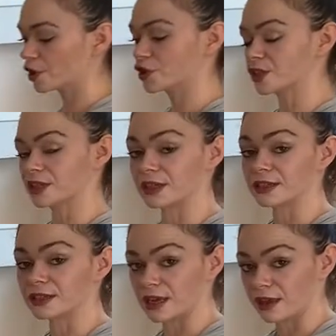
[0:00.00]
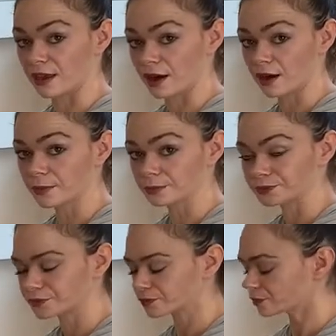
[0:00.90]
are just going to stay there.
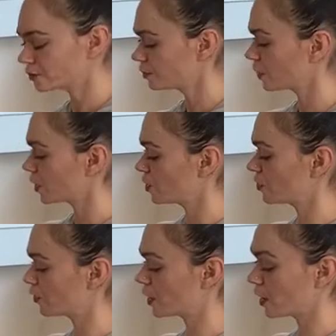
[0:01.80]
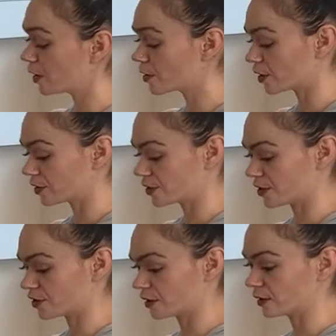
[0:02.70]
For others,
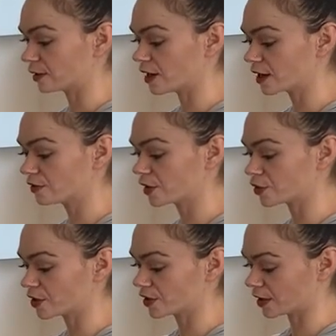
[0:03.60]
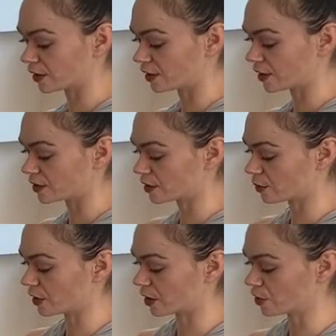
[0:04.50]
there's a lot of interesting things that
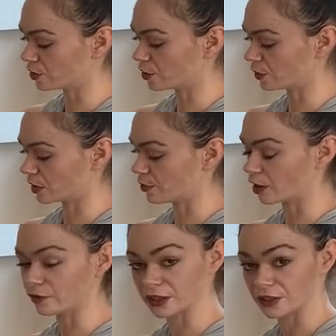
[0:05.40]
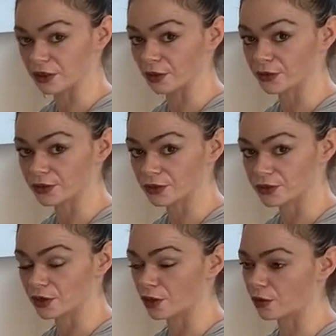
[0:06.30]
we can do with the pelvic tilt.
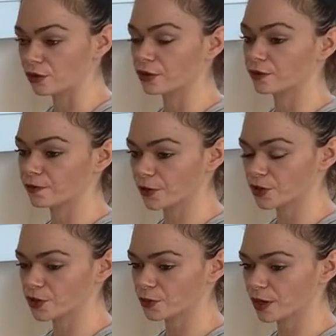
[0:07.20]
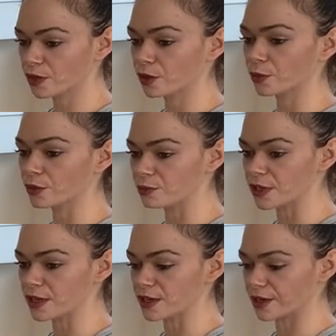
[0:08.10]
So the first one would
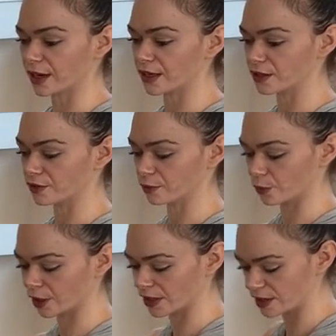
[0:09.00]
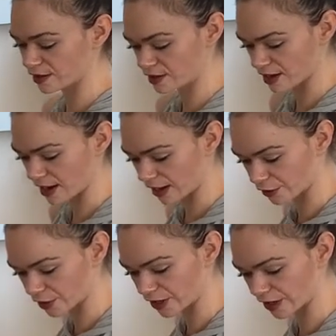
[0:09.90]
be kind of working the
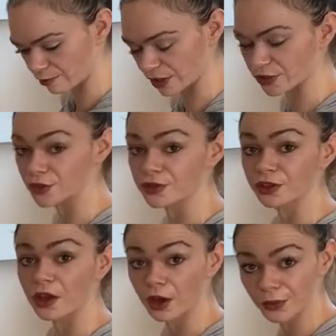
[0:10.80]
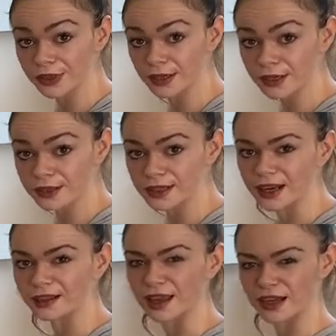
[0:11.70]
outer hip muscles along with this. And
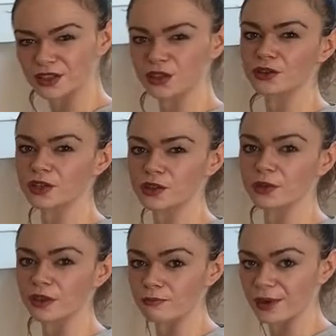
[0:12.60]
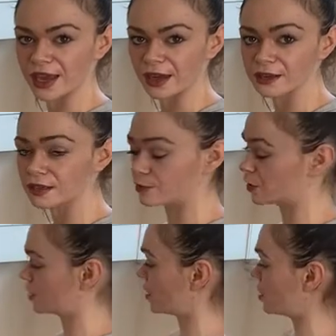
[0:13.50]
I like to do this with a band. I'm
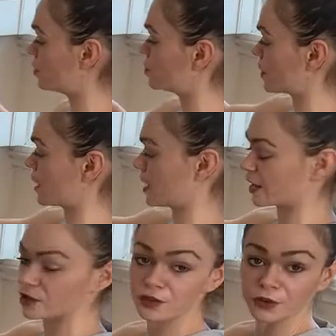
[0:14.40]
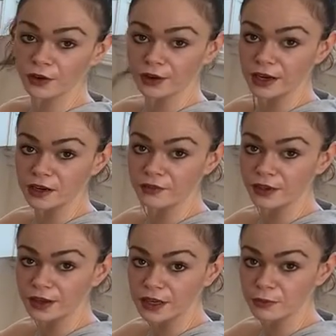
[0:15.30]
just going to use my hands for kind of
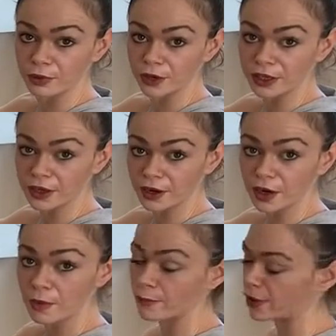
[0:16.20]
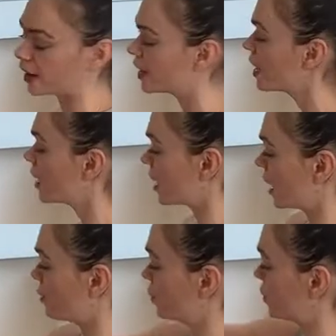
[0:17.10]
the input here, but
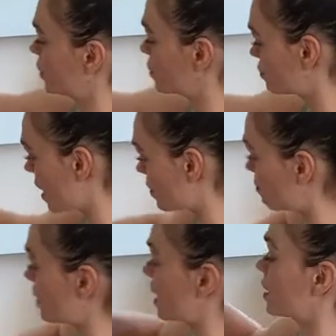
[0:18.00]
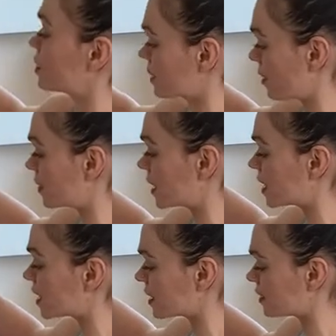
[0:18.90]
I will just wrap a band around the
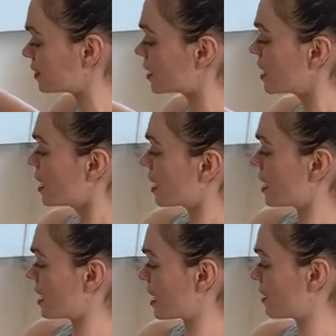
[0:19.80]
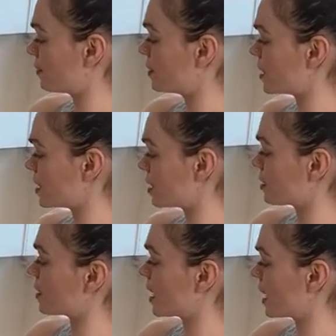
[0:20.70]
knees and have the
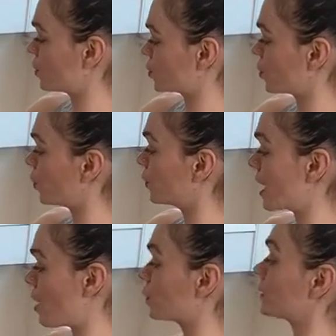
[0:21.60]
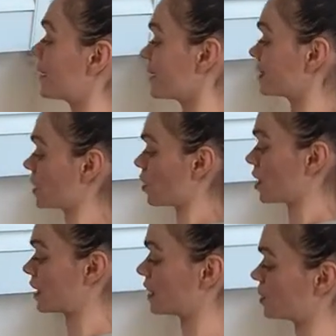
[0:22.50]
client just hold out lightly on it.